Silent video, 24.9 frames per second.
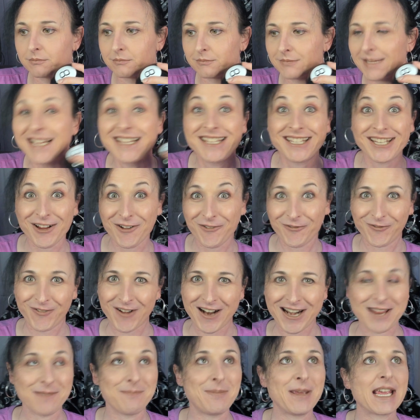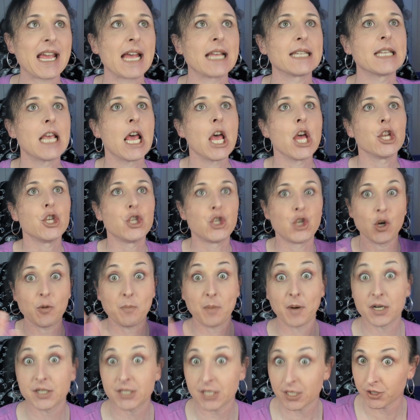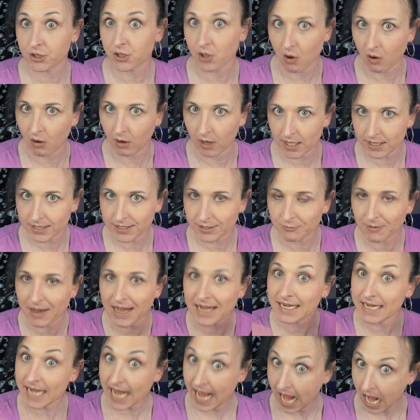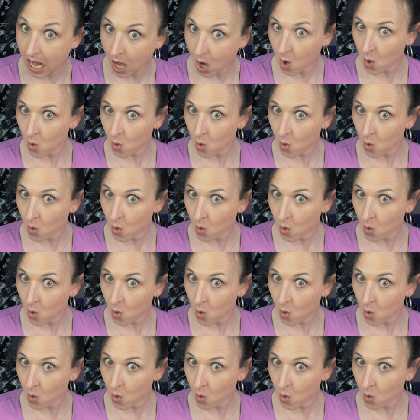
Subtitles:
It's so funny because Jupiter's in Taurus right now,